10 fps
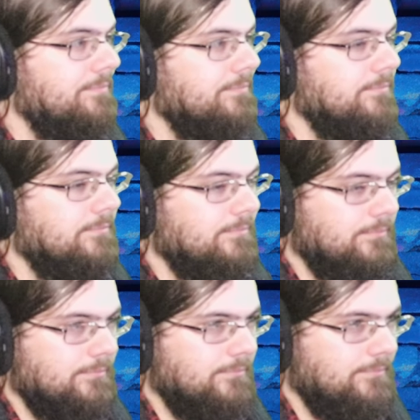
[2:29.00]

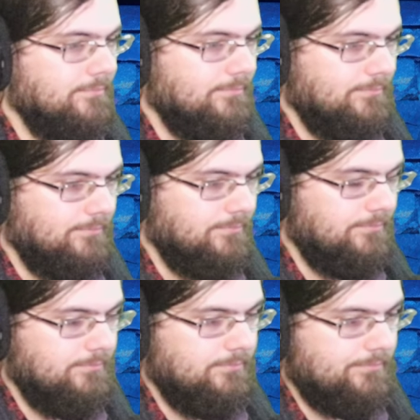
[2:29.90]

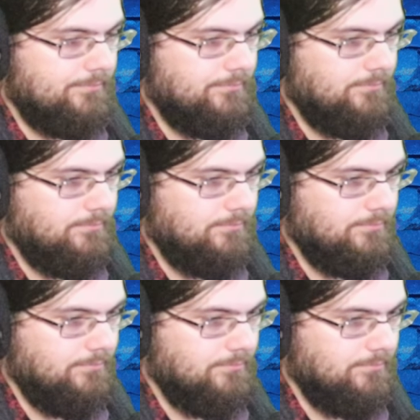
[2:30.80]

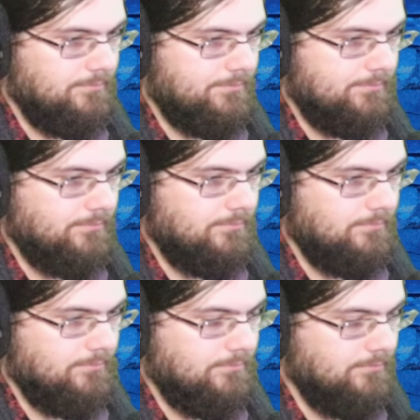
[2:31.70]

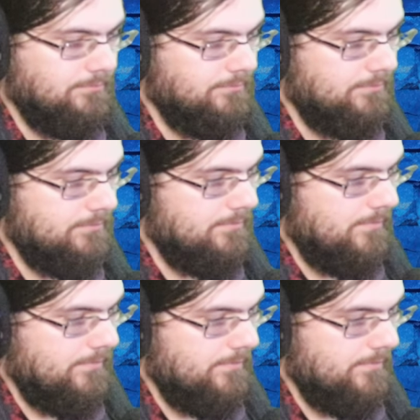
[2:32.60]
[no speech]